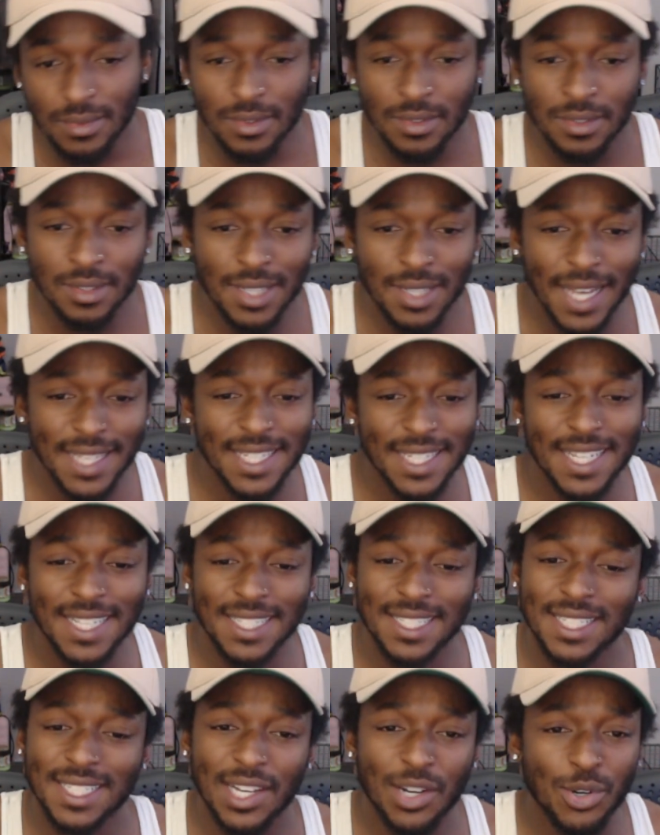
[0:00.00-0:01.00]
not to
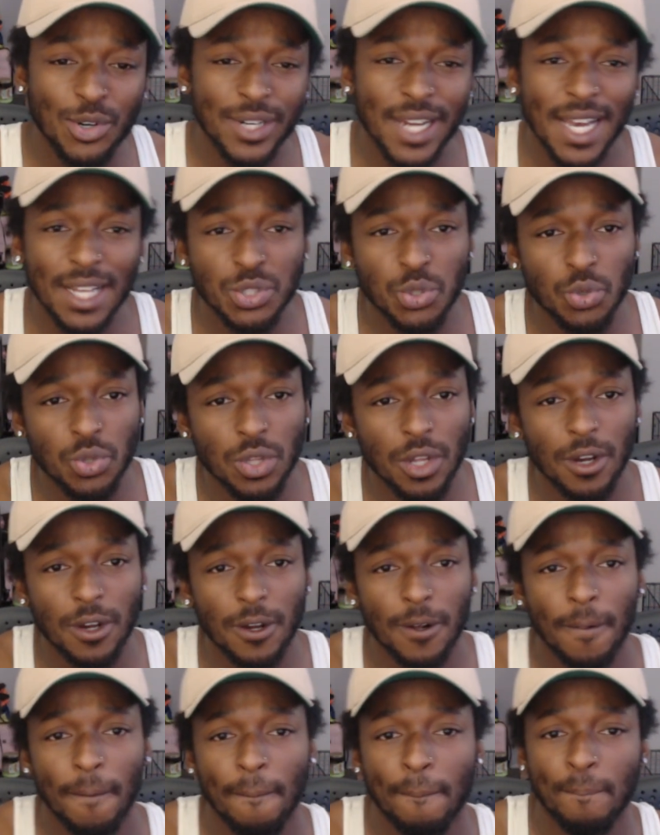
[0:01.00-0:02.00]
get stuck on that too
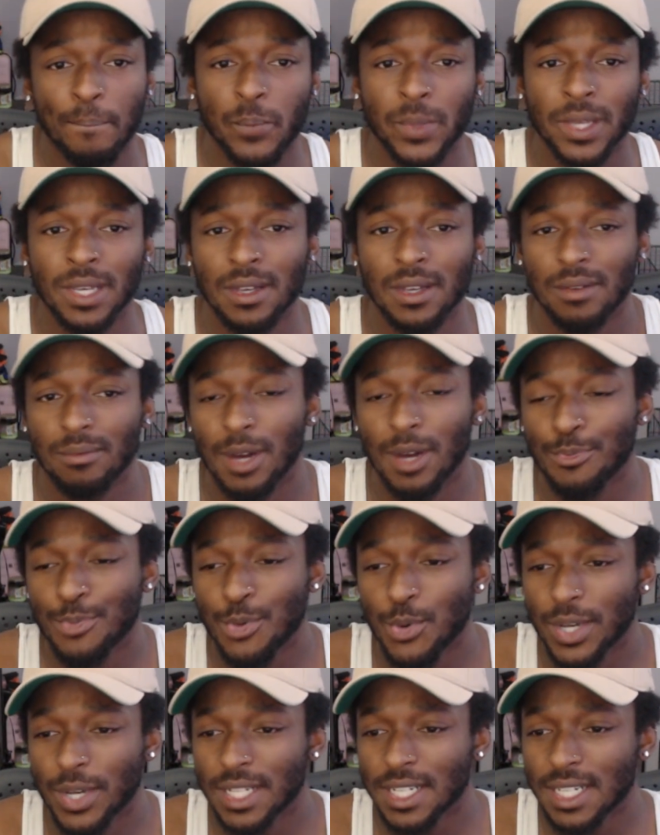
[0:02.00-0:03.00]
long, my
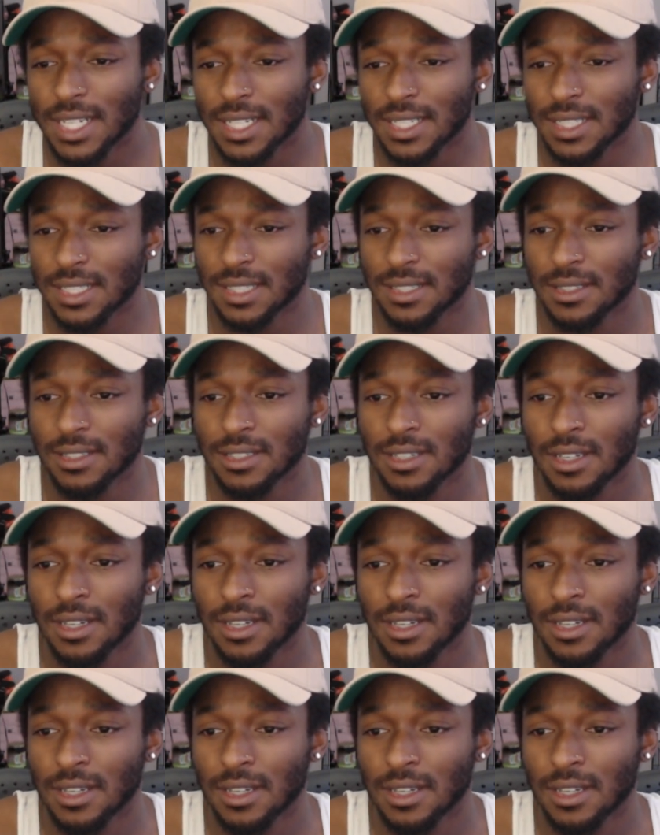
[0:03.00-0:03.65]
point is,